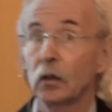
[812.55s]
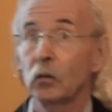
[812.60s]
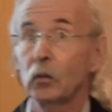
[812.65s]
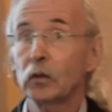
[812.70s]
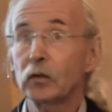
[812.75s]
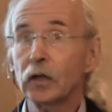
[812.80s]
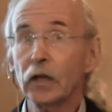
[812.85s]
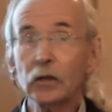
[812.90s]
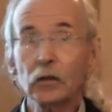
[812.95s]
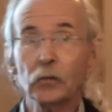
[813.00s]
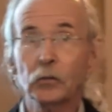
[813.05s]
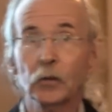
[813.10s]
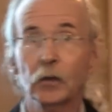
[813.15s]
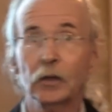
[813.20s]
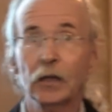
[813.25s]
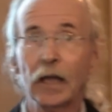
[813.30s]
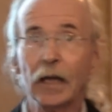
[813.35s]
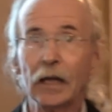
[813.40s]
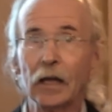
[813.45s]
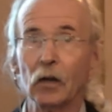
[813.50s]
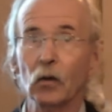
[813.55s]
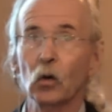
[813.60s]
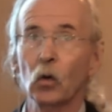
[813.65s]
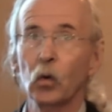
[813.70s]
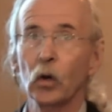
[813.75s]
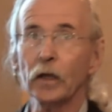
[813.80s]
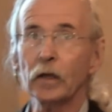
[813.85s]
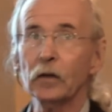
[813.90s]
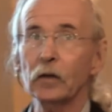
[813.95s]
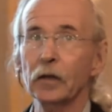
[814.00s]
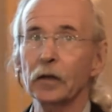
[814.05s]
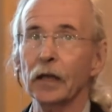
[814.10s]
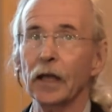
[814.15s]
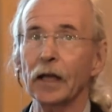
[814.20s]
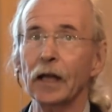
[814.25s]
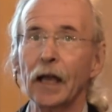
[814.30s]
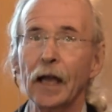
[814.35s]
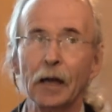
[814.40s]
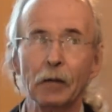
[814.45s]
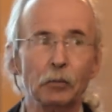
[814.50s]
We tend to forget how quickly
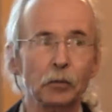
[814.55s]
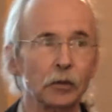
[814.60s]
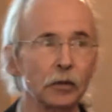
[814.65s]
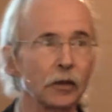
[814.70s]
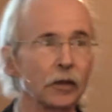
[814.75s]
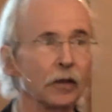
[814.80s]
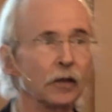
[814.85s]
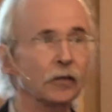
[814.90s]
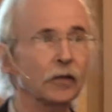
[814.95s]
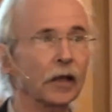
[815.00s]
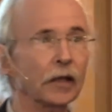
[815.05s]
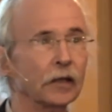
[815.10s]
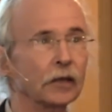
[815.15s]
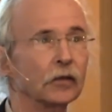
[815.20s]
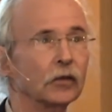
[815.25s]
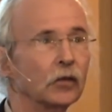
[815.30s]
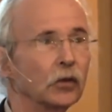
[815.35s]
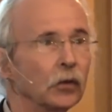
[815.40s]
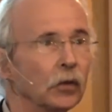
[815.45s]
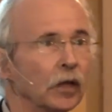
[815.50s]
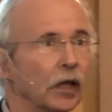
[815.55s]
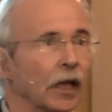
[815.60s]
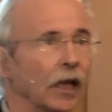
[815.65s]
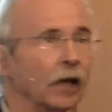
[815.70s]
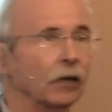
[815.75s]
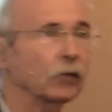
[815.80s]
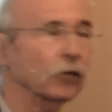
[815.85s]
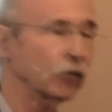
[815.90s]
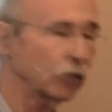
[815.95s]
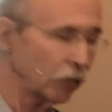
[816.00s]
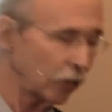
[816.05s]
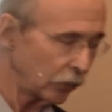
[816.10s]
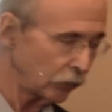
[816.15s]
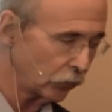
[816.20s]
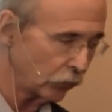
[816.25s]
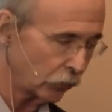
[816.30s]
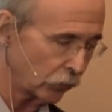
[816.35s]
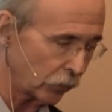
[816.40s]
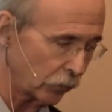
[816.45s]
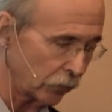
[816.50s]
that happened. It had taken two and a half
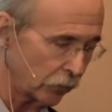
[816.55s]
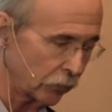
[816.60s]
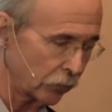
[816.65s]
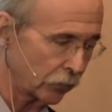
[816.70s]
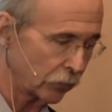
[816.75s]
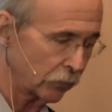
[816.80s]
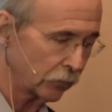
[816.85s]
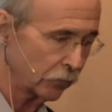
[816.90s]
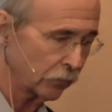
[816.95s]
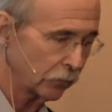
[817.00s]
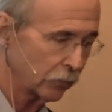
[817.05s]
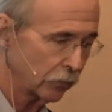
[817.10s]
centuries